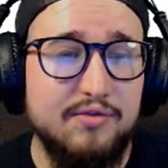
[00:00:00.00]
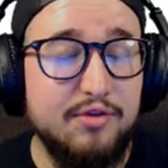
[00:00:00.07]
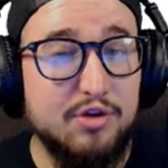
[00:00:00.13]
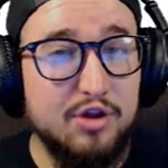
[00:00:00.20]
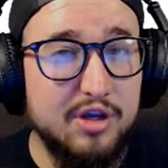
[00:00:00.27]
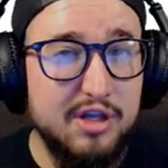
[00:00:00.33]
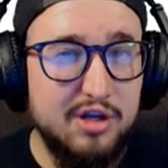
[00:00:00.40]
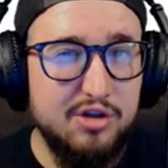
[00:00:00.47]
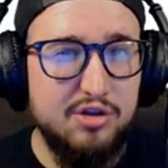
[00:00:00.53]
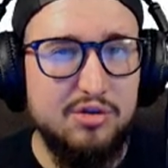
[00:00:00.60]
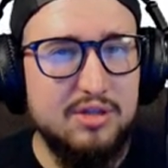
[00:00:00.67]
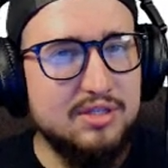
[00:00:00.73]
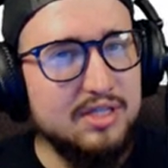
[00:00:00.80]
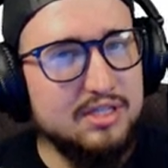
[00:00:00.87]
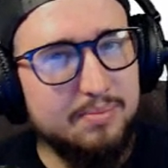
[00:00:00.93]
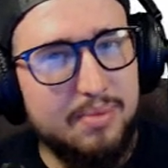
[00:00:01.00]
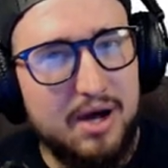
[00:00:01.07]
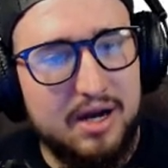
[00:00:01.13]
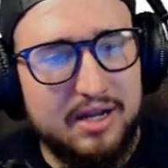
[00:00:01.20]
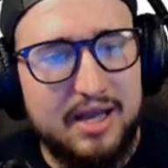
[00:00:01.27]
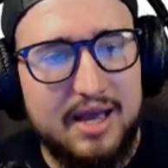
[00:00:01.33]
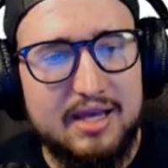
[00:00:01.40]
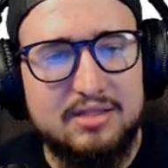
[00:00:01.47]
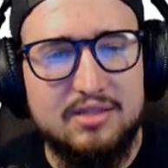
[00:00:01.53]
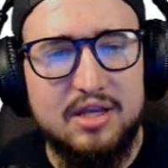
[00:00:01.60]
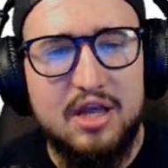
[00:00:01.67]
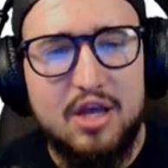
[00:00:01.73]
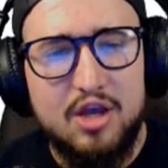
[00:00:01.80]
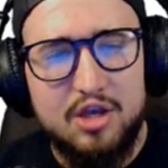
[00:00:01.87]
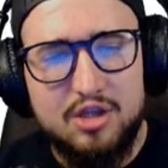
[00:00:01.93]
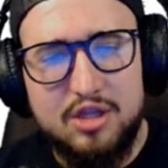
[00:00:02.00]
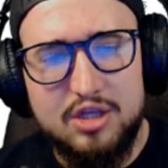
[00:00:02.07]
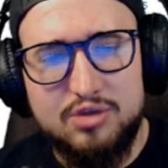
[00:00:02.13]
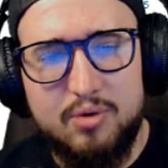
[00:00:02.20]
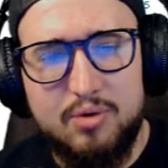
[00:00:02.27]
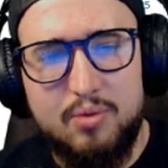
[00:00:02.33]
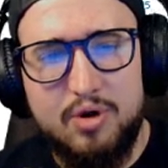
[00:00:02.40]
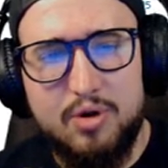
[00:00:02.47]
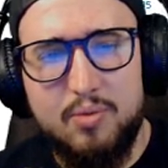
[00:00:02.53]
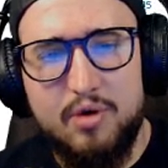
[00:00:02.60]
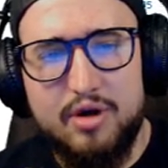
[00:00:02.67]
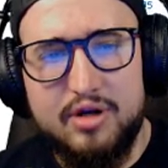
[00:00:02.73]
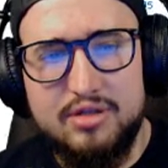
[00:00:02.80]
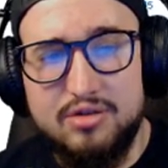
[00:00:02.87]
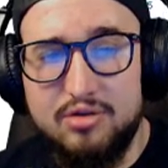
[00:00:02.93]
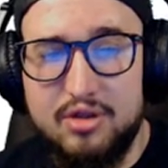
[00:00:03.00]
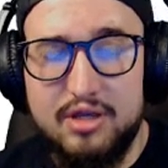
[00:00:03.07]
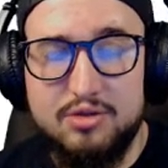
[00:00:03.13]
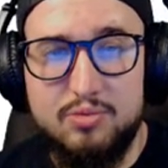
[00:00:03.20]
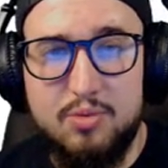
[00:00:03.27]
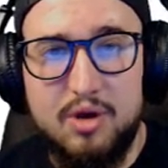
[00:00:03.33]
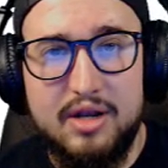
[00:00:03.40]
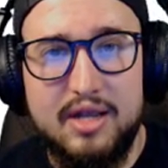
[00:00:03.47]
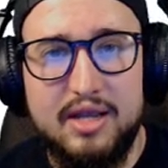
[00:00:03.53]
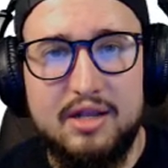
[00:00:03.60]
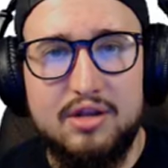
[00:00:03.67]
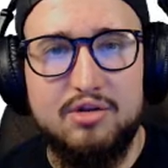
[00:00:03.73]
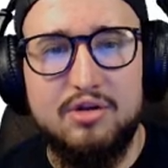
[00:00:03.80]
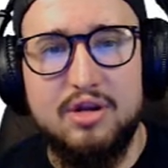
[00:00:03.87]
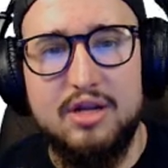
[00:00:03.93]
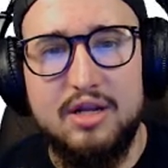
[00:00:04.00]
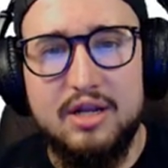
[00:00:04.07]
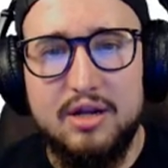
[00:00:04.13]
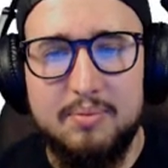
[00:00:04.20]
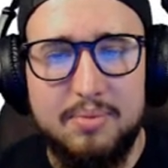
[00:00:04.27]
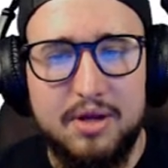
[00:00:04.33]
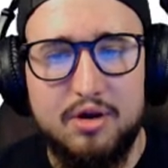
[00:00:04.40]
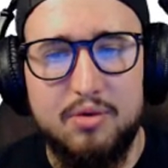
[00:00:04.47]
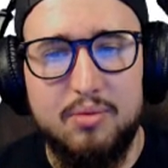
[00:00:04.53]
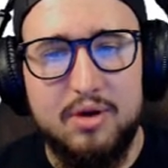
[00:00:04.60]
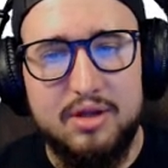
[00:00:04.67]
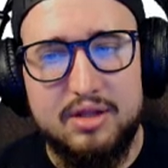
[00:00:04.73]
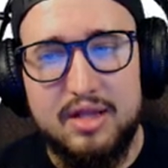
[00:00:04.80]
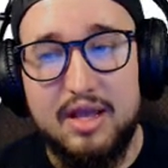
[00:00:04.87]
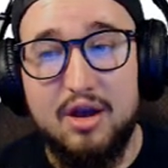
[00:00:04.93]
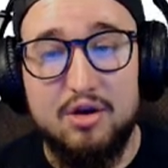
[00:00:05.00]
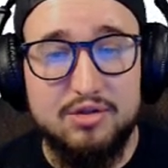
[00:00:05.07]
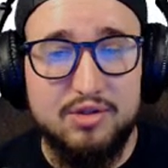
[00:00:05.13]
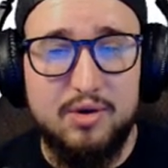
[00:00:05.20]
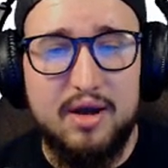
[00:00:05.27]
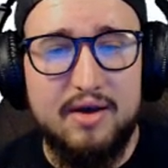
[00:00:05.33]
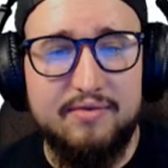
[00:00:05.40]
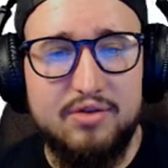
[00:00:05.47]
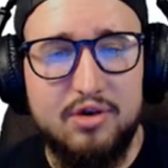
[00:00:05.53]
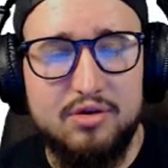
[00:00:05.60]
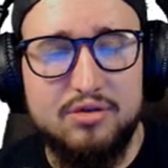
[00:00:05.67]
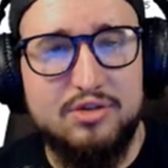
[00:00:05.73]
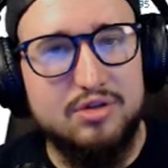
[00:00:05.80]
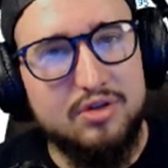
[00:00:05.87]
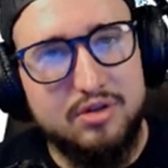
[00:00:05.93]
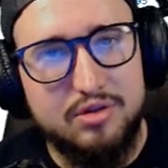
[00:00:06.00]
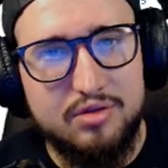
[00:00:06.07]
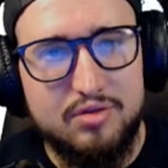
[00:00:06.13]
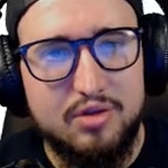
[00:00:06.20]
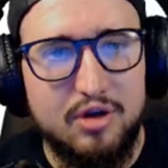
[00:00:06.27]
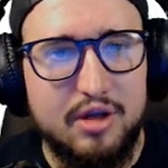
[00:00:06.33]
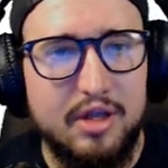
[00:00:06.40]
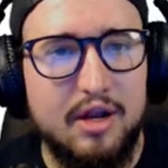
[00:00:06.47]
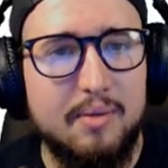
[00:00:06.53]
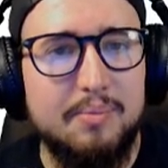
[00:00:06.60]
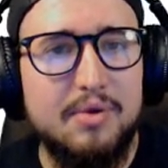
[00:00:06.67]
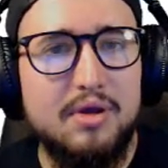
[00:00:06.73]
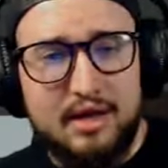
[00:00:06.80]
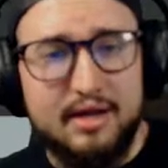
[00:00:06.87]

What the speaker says: If you're looking to do this as a podcast, this one wouldn't work because it only has one in. You're going to need a bigger one. They also have those. You could look it up.